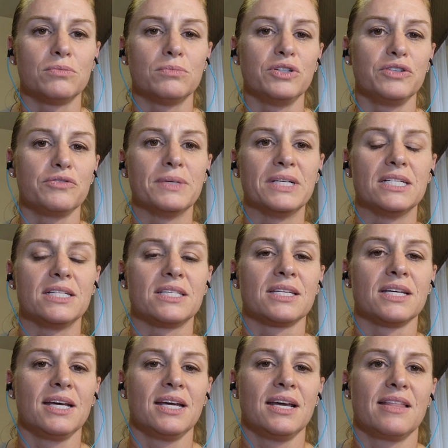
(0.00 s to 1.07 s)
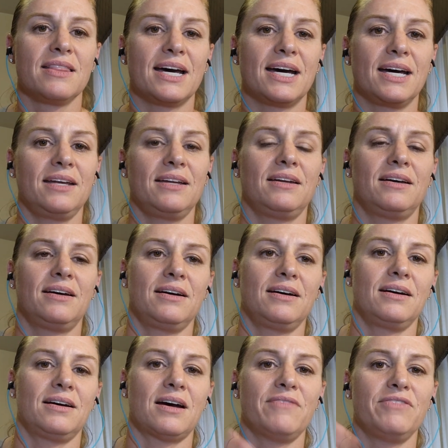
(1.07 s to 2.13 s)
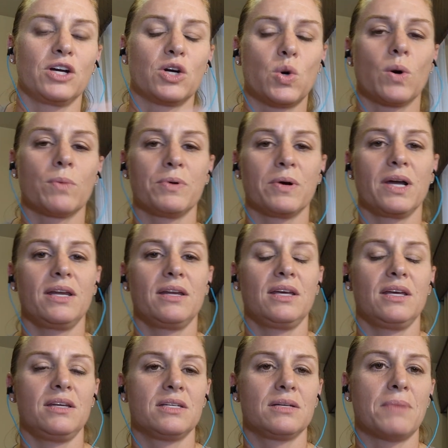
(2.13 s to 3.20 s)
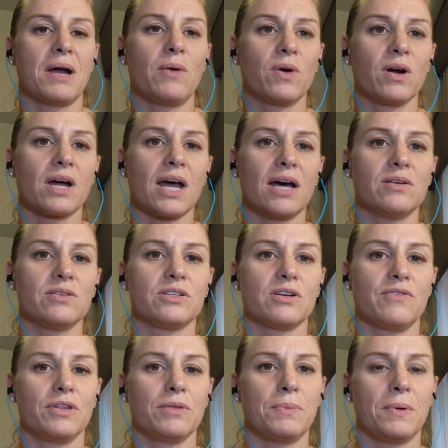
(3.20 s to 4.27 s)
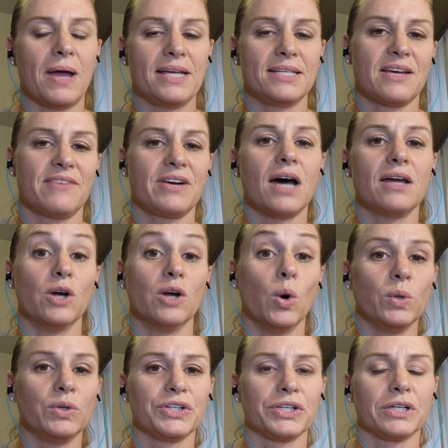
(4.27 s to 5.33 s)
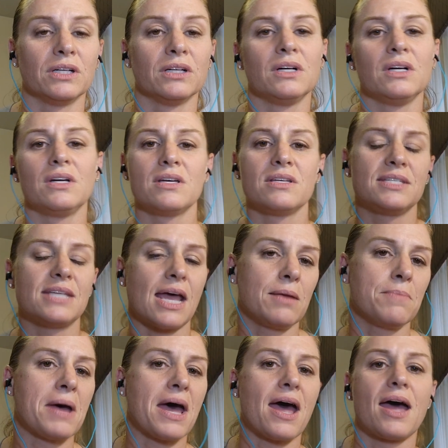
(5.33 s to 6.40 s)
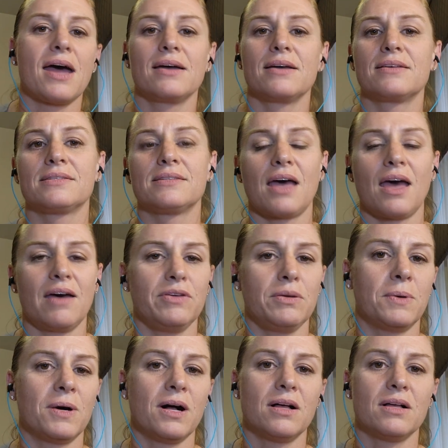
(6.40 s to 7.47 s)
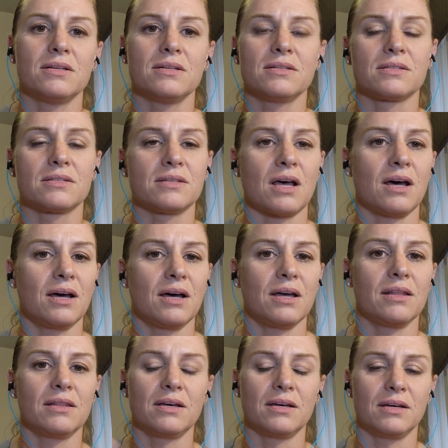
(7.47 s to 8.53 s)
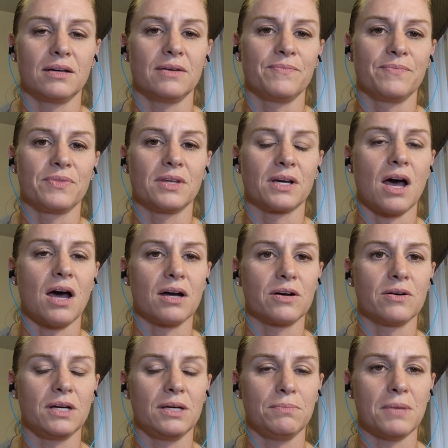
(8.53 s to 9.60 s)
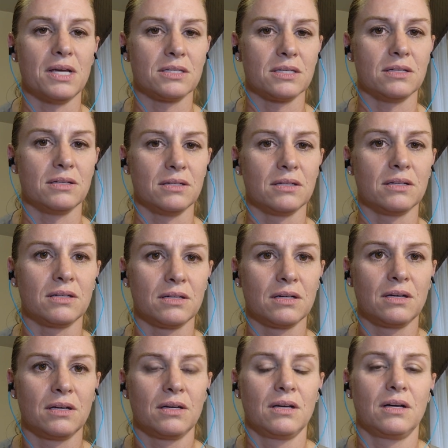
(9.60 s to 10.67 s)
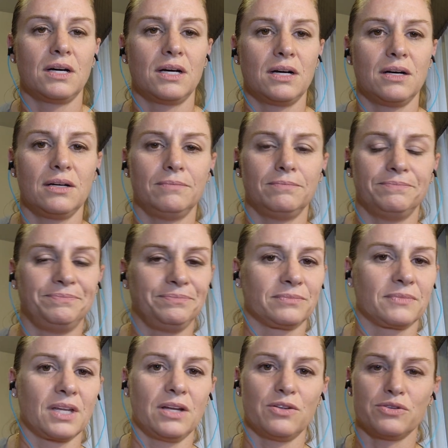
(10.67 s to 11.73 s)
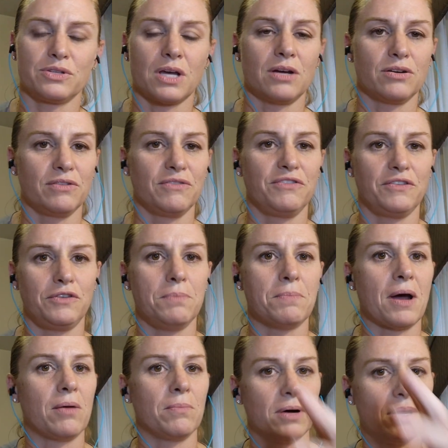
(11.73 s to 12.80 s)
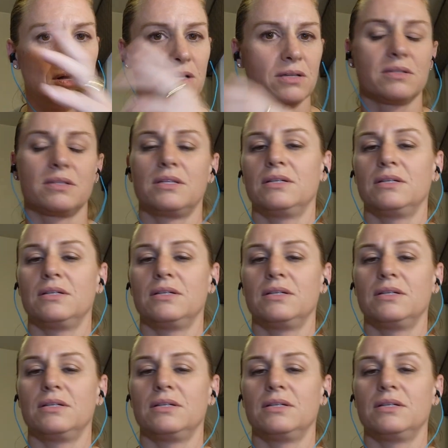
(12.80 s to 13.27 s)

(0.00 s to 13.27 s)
movements that I've incorporated into my workouts as I've gotten older. Sandbags, heavy balls, the concrete mason, those 150-pound balls,